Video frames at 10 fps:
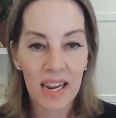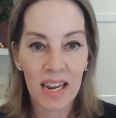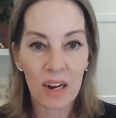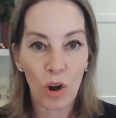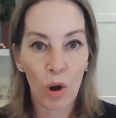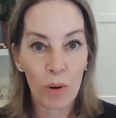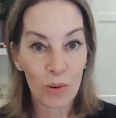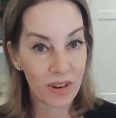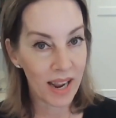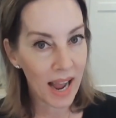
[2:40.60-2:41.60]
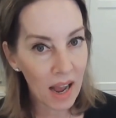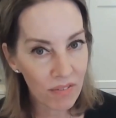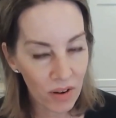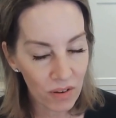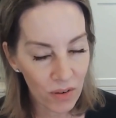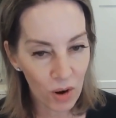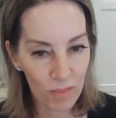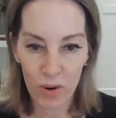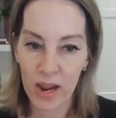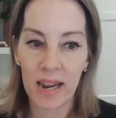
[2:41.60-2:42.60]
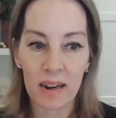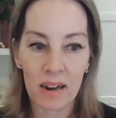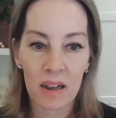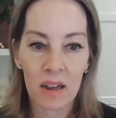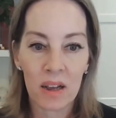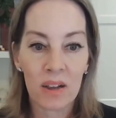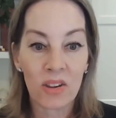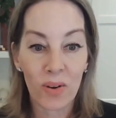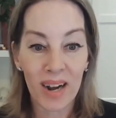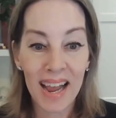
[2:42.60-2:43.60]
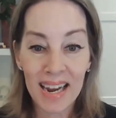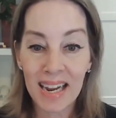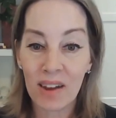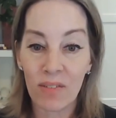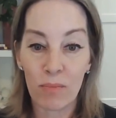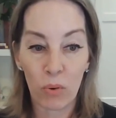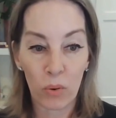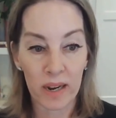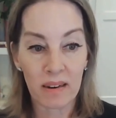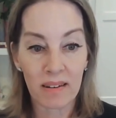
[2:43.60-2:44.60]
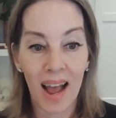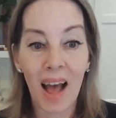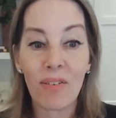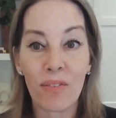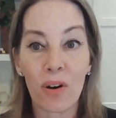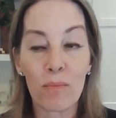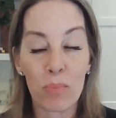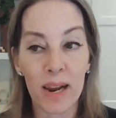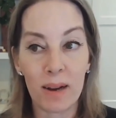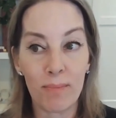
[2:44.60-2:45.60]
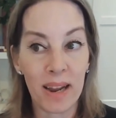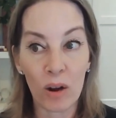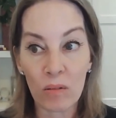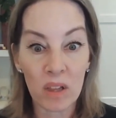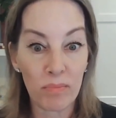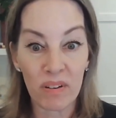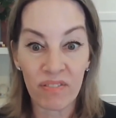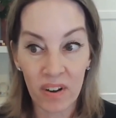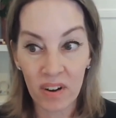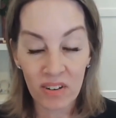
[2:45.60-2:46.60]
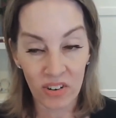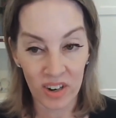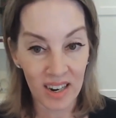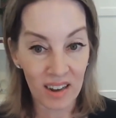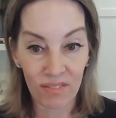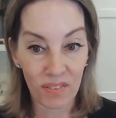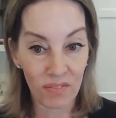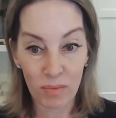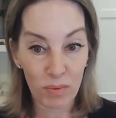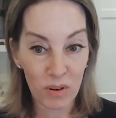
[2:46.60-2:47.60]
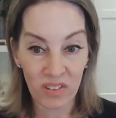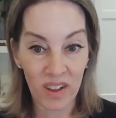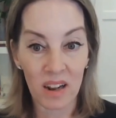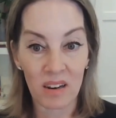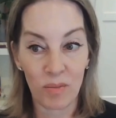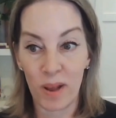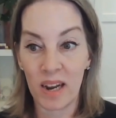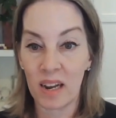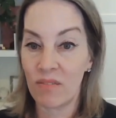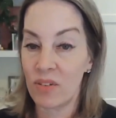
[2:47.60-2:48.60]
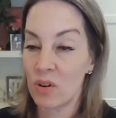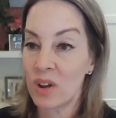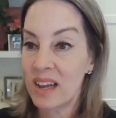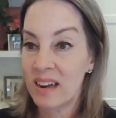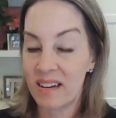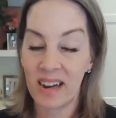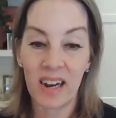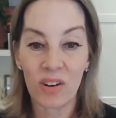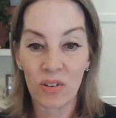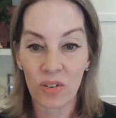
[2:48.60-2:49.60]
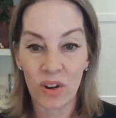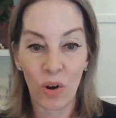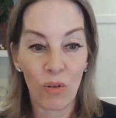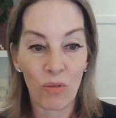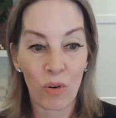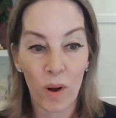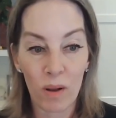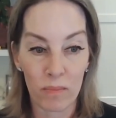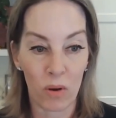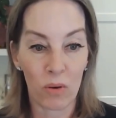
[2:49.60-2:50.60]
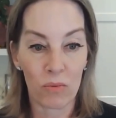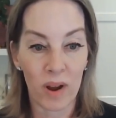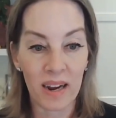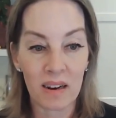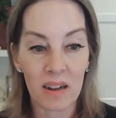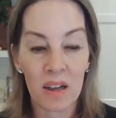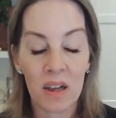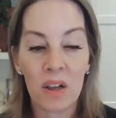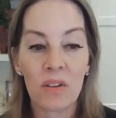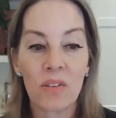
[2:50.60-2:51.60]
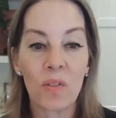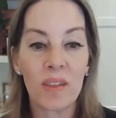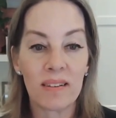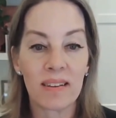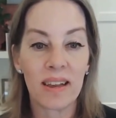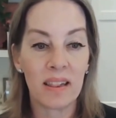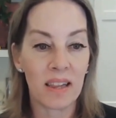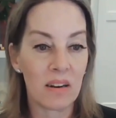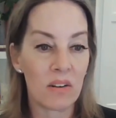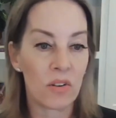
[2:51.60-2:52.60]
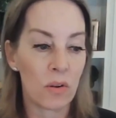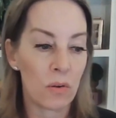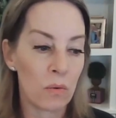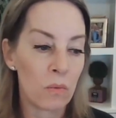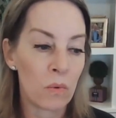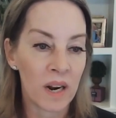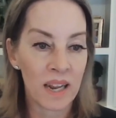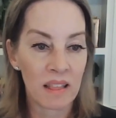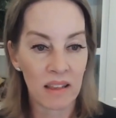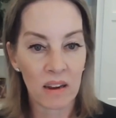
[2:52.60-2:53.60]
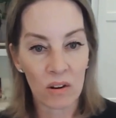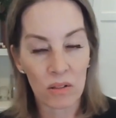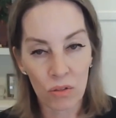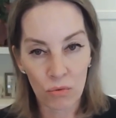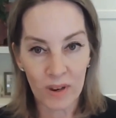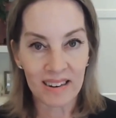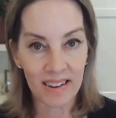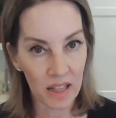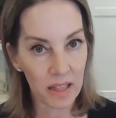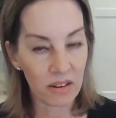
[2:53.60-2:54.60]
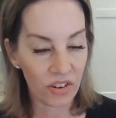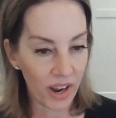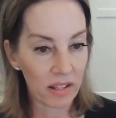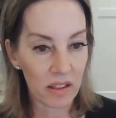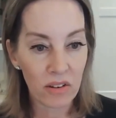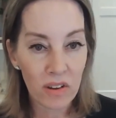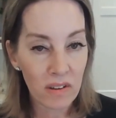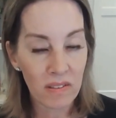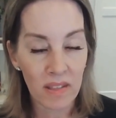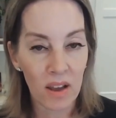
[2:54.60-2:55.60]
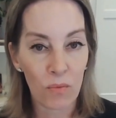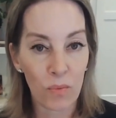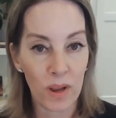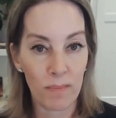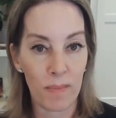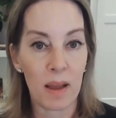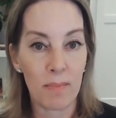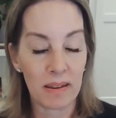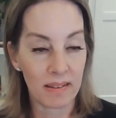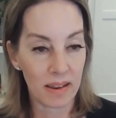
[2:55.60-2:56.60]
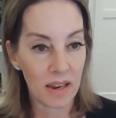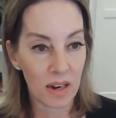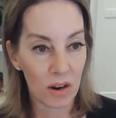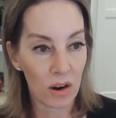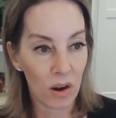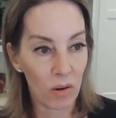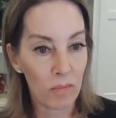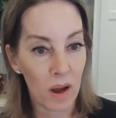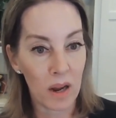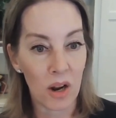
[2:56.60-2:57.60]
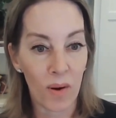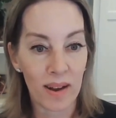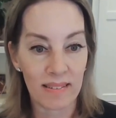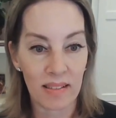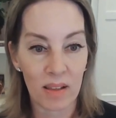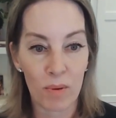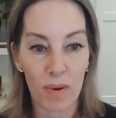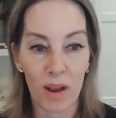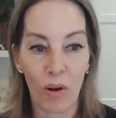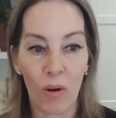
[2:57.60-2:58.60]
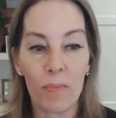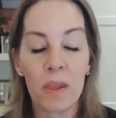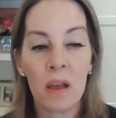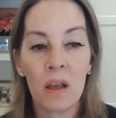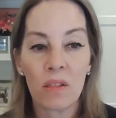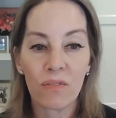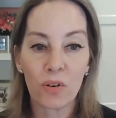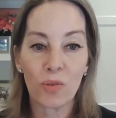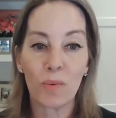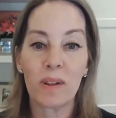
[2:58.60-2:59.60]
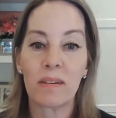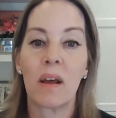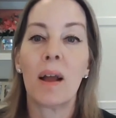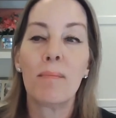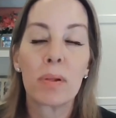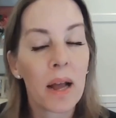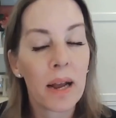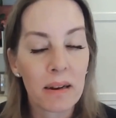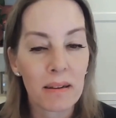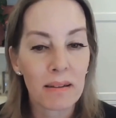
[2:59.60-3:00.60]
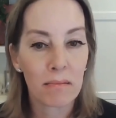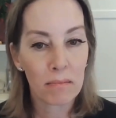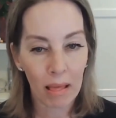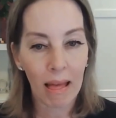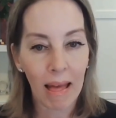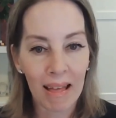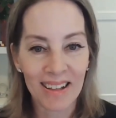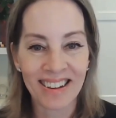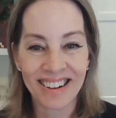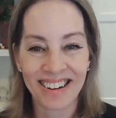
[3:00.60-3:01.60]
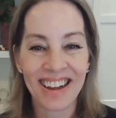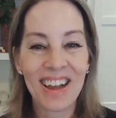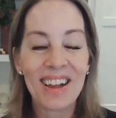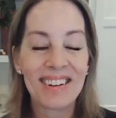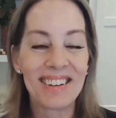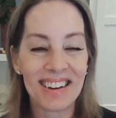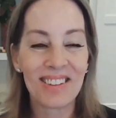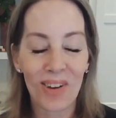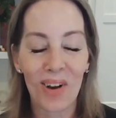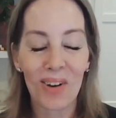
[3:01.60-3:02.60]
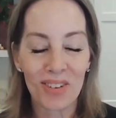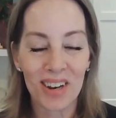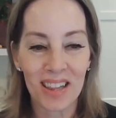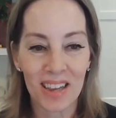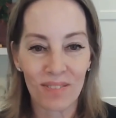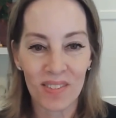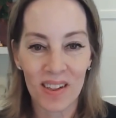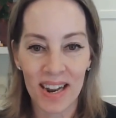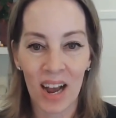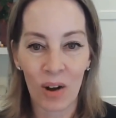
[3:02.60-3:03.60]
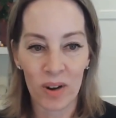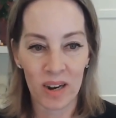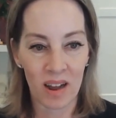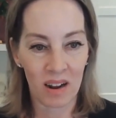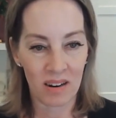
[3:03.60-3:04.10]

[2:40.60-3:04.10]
in almost half of our brain. So at any given point, half of our brain may only be functioning at 50%, depending if your teenager's in overwhelm mode, right? So this can lead to what I think are the 3 daily challenges that we may be seeing in our home. I know I see them in my home. The first one is time blindness. Teens often live in the now and not